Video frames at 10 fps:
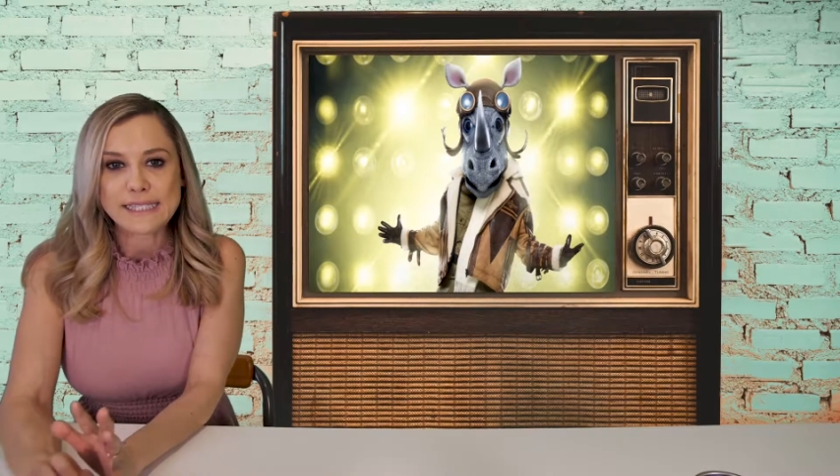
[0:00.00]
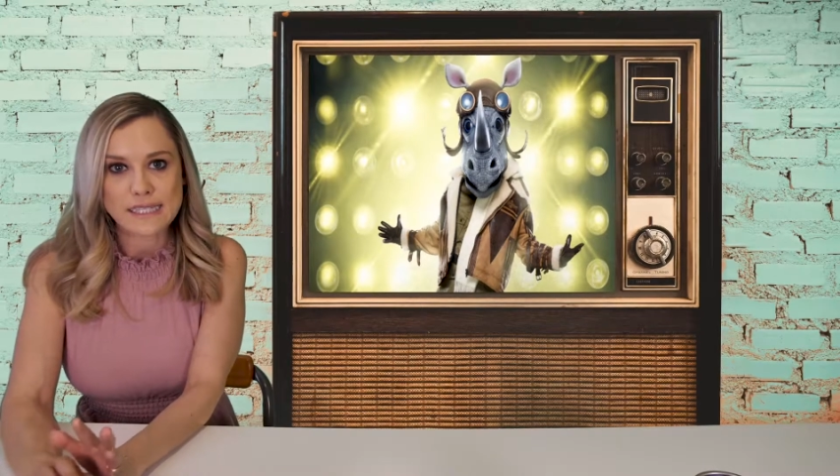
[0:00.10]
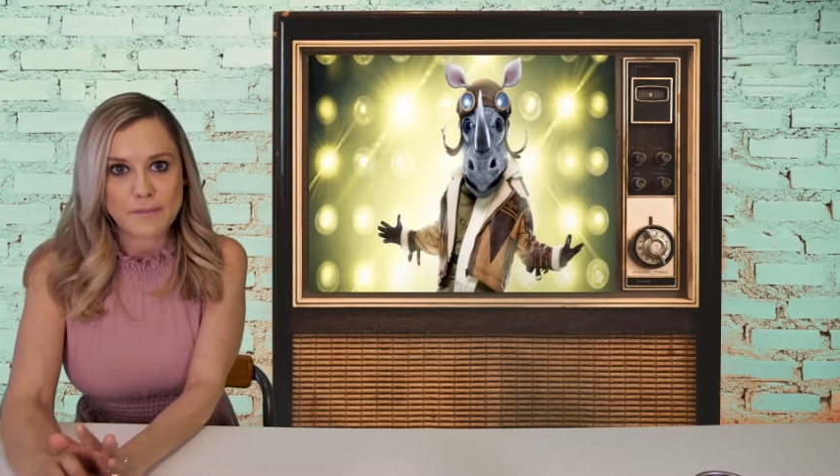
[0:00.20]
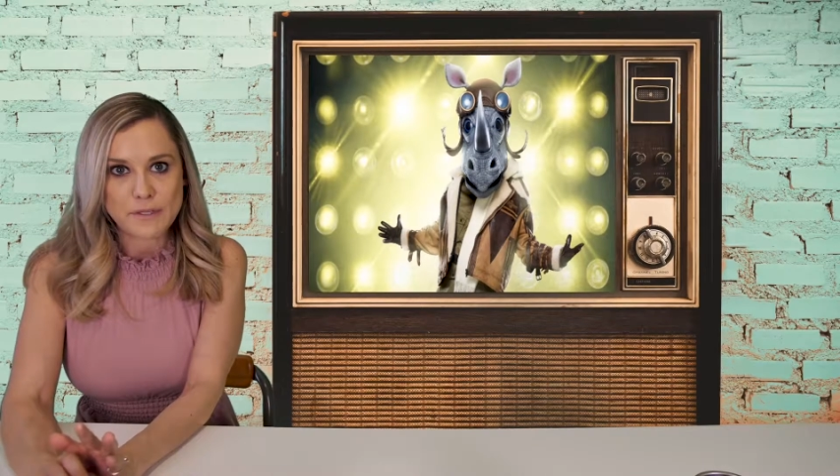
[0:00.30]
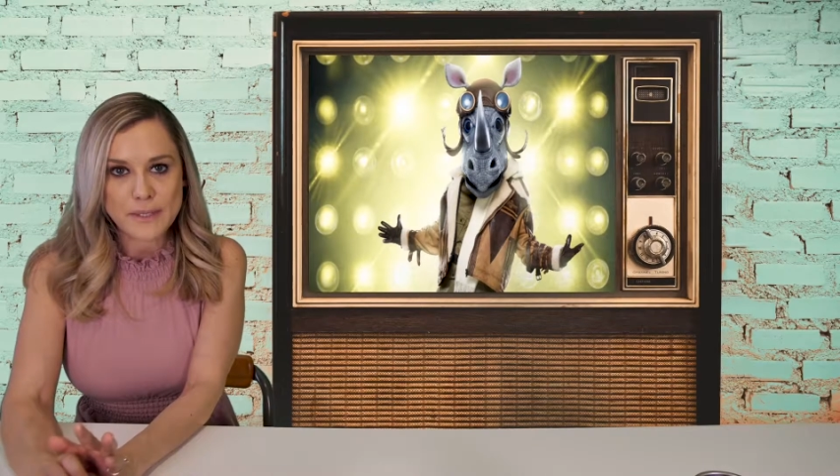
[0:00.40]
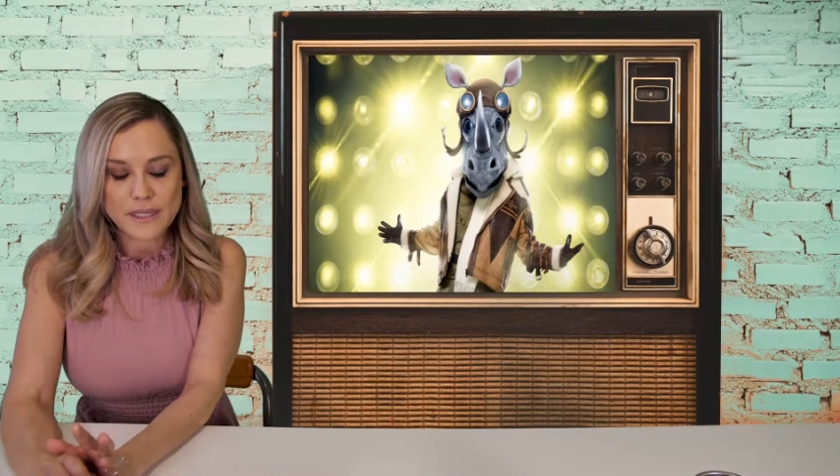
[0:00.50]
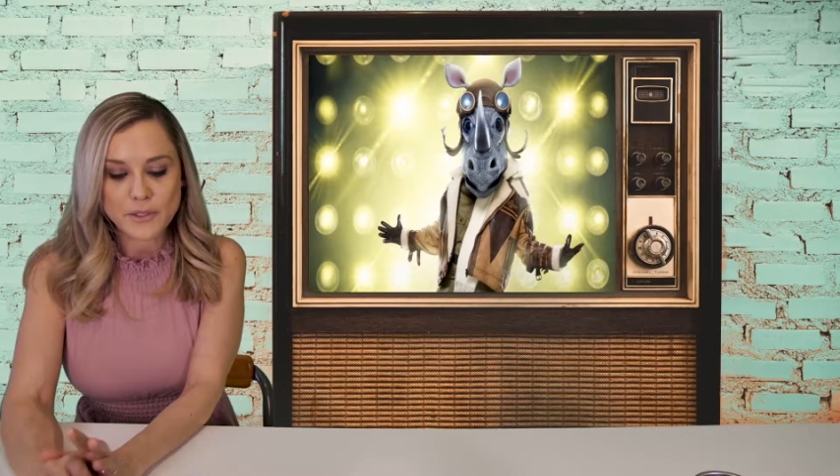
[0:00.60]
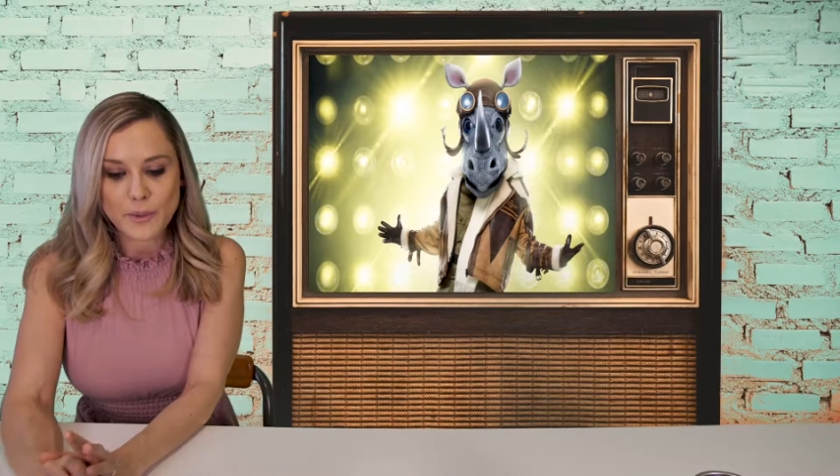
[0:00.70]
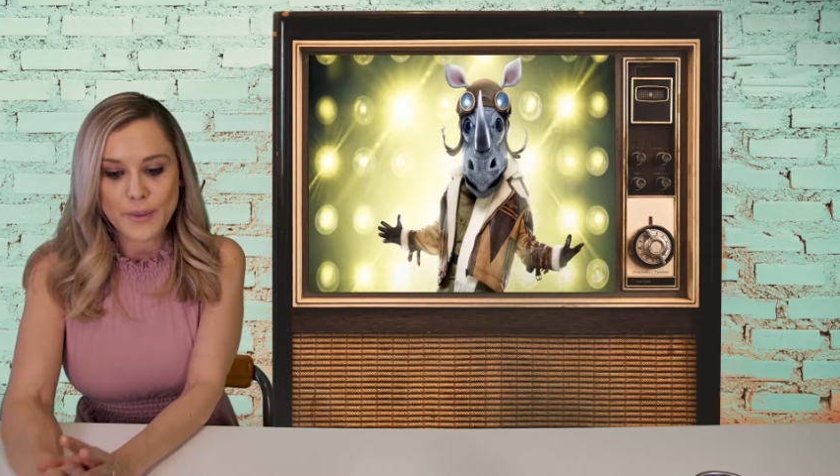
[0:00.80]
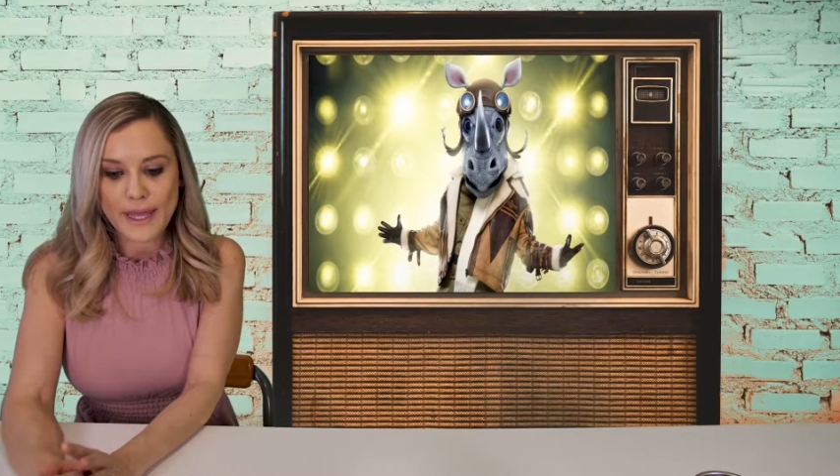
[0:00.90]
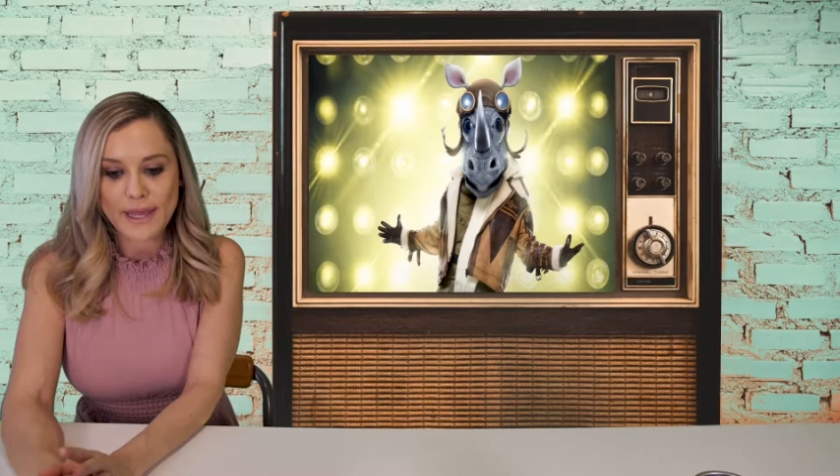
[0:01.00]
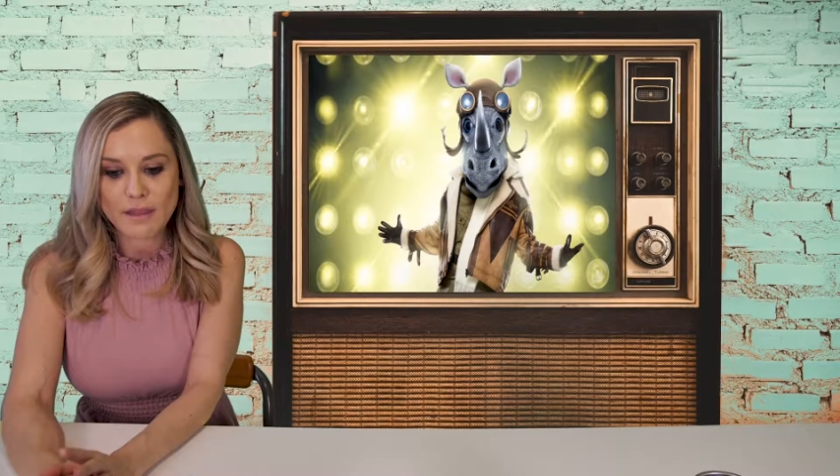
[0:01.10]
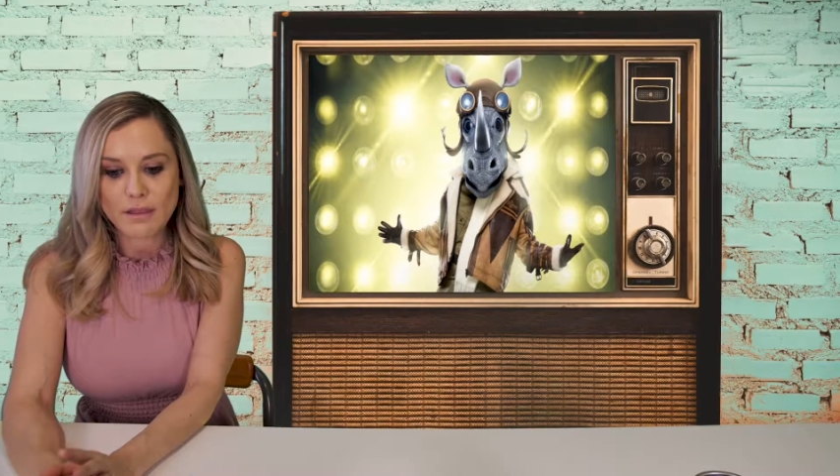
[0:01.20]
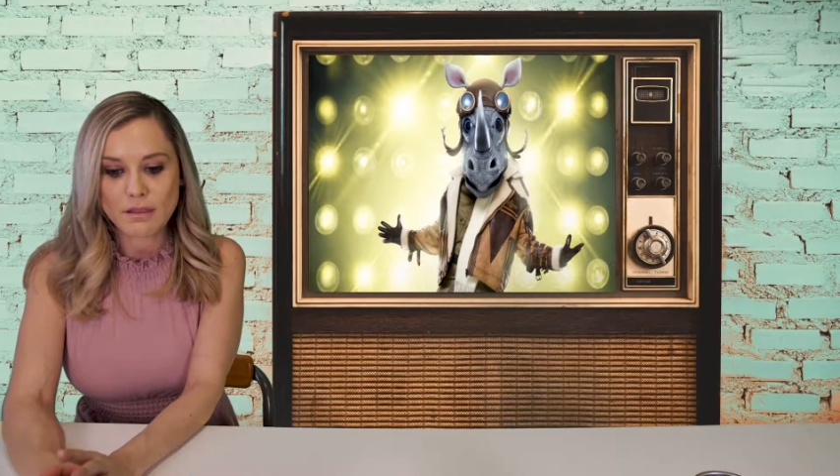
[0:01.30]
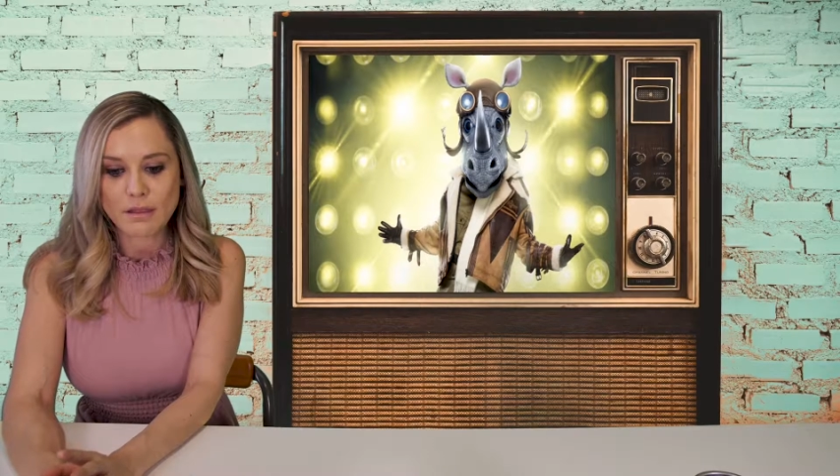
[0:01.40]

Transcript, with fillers: of stumped me a little bit.